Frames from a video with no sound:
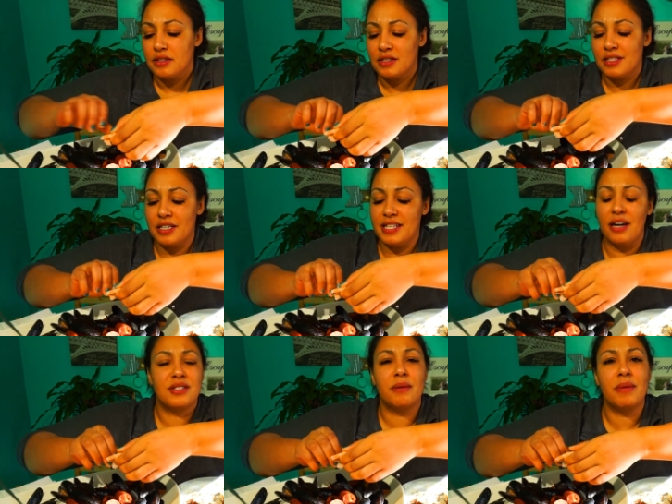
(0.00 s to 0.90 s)
to tell
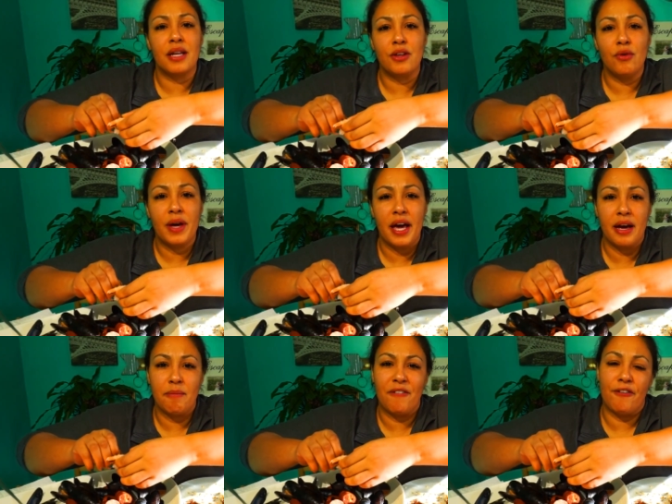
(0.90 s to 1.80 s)
somebody you can't
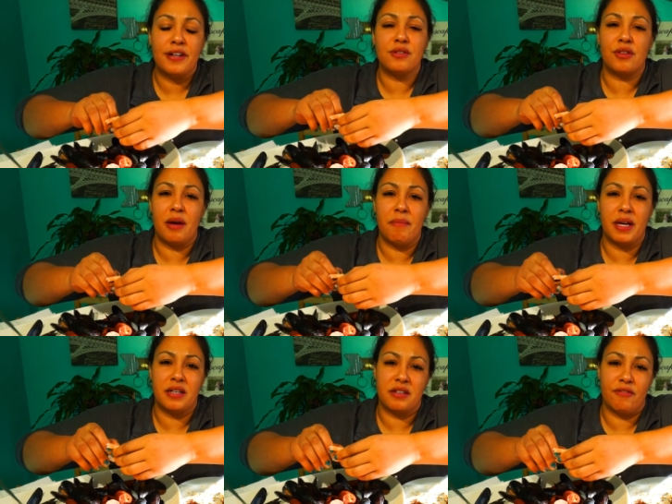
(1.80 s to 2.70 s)
be friends with them
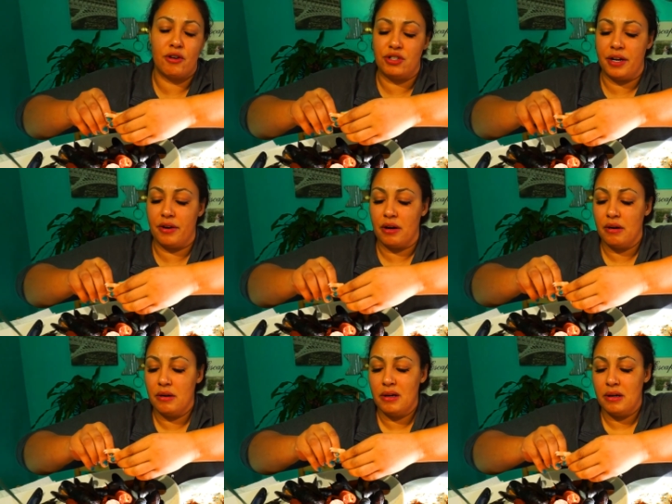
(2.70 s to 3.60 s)
because of their gender.
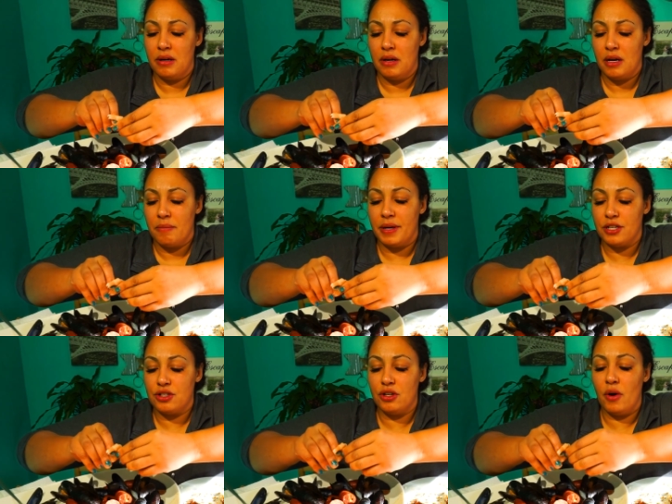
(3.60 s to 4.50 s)
Because
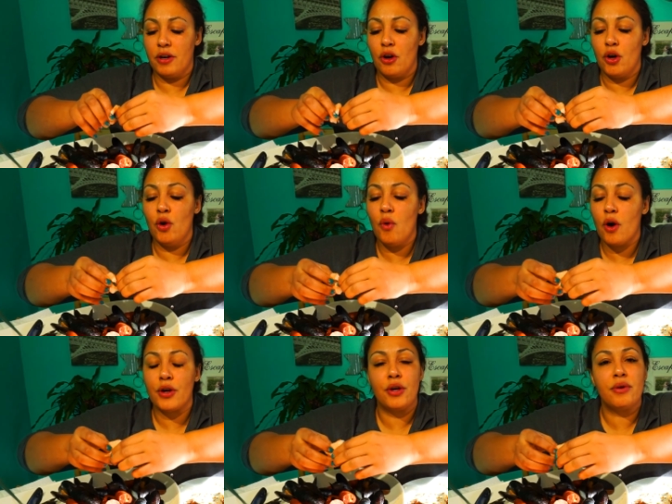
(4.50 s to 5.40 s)
you know what? Who
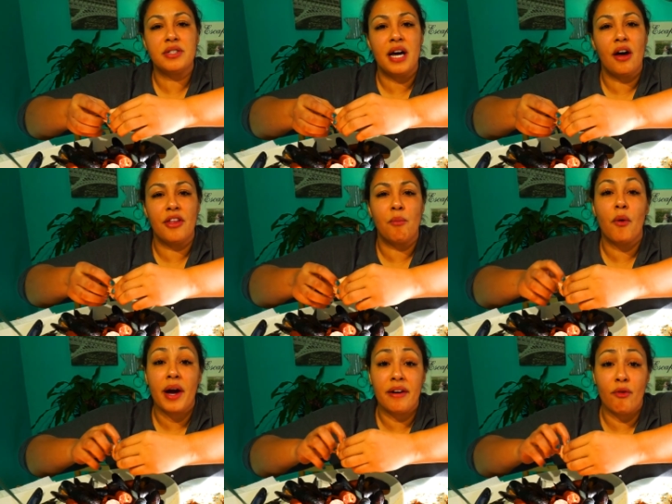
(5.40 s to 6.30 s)
are you to tell them what
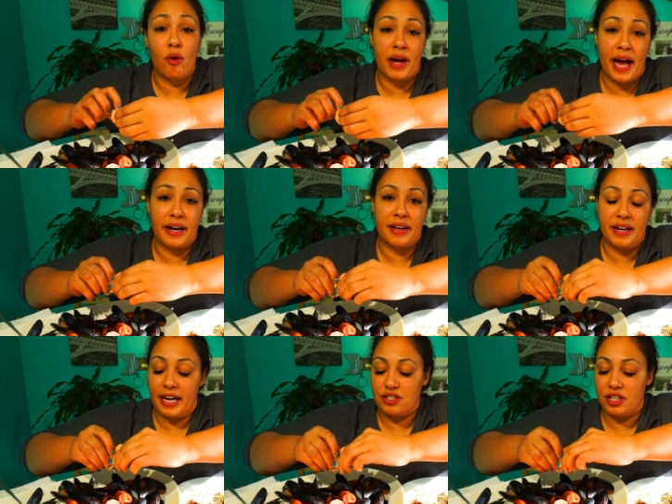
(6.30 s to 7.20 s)
kind of organic
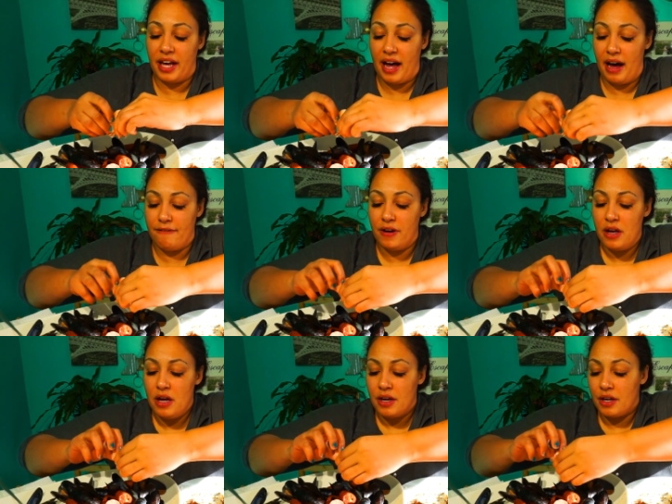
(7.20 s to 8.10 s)
connection they have?
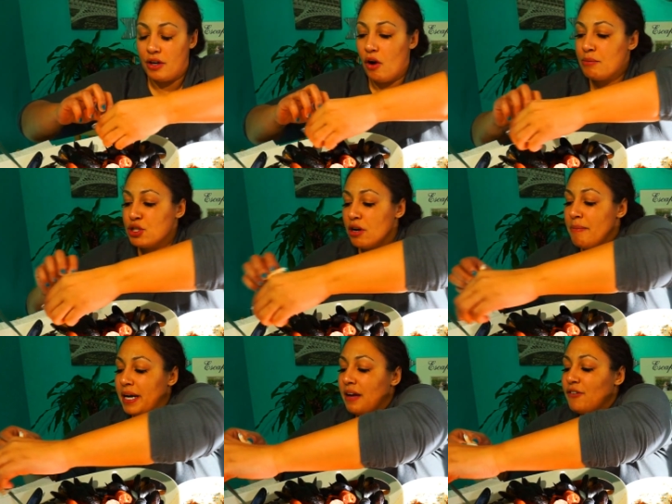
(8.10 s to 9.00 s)
You know, I'm sure
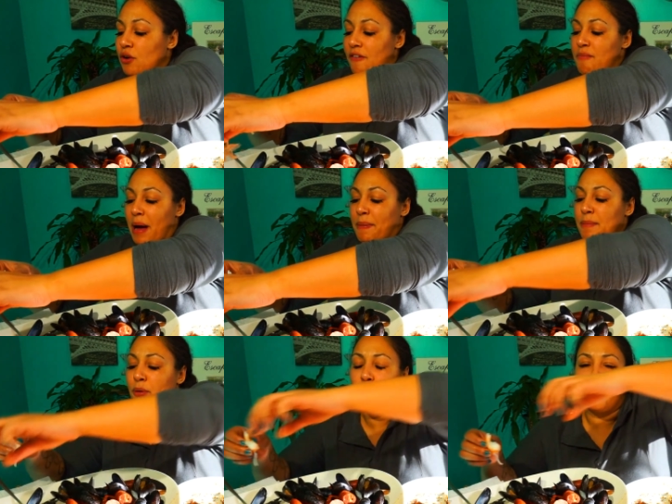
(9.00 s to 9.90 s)
many of you have met
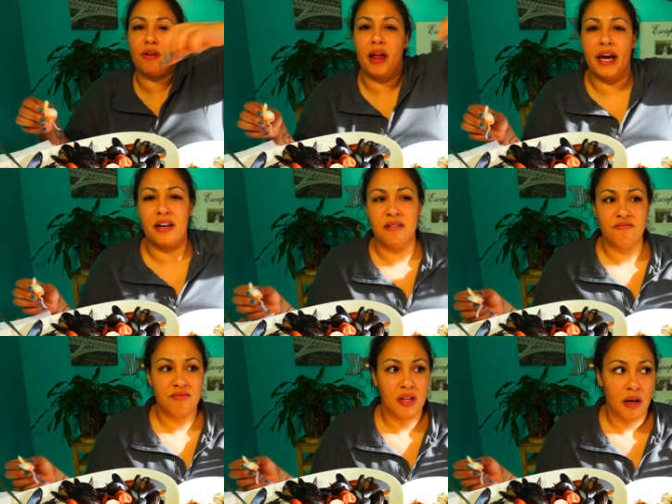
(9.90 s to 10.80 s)
people where you're like,
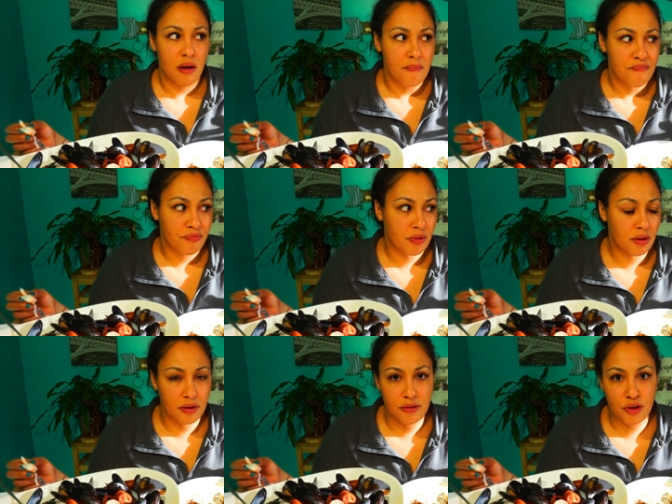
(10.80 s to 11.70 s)

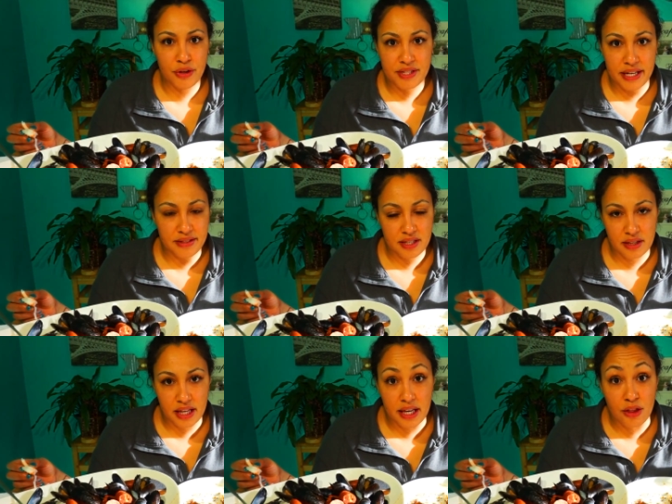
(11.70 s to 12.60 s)
you just instantly
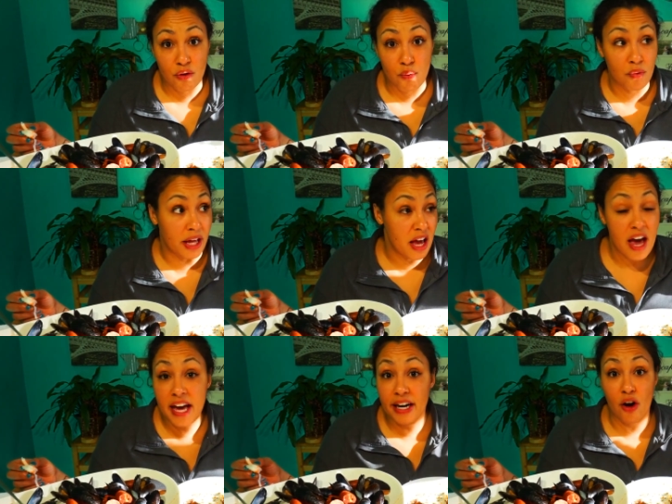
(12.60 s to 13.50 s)
either like
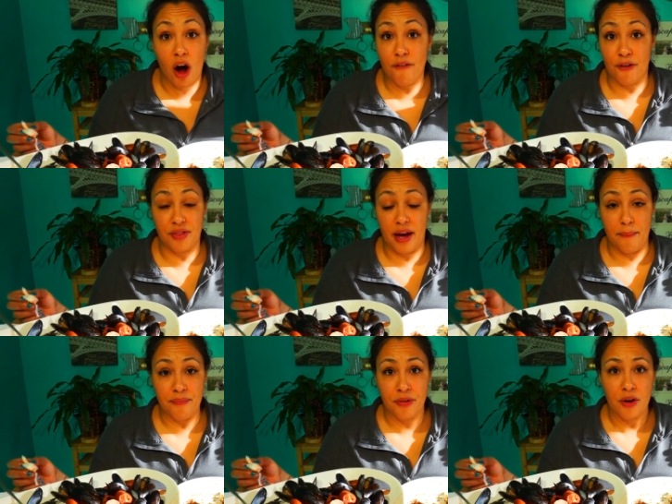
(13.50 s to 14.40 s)
hit it off with them
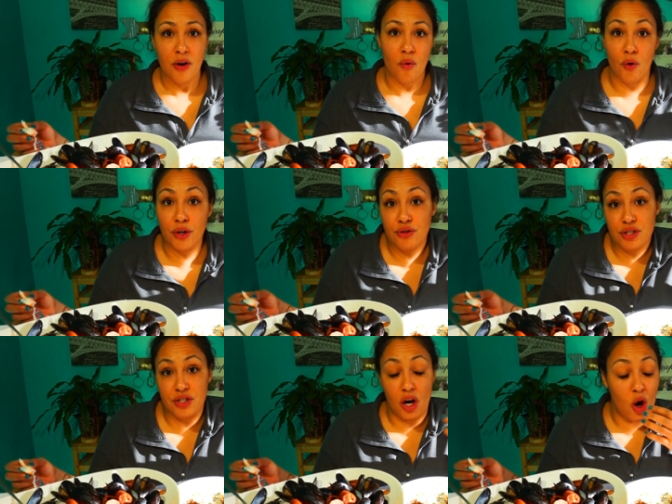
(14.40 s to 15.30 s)
or you just
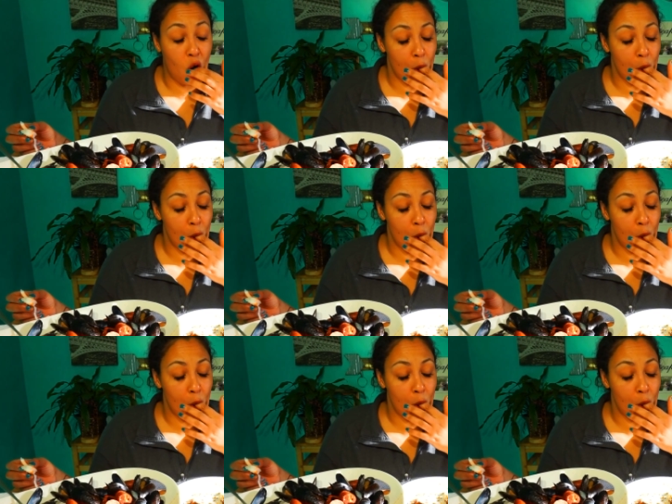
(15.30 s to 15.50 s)
don't.